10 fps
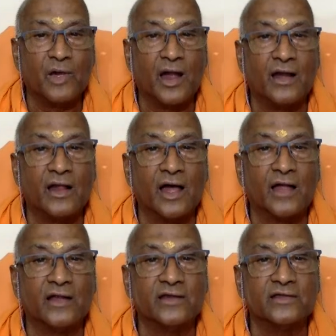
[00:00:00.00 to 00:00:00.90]
And
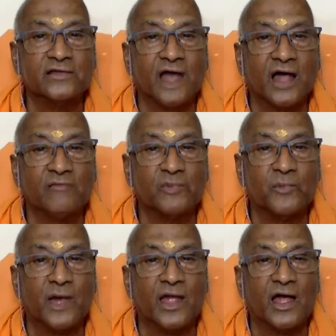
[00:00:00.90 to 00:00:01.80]
it is Atma
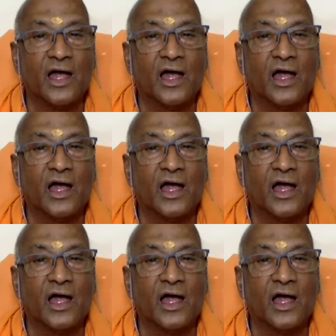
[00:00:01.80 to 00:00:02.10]
Maya.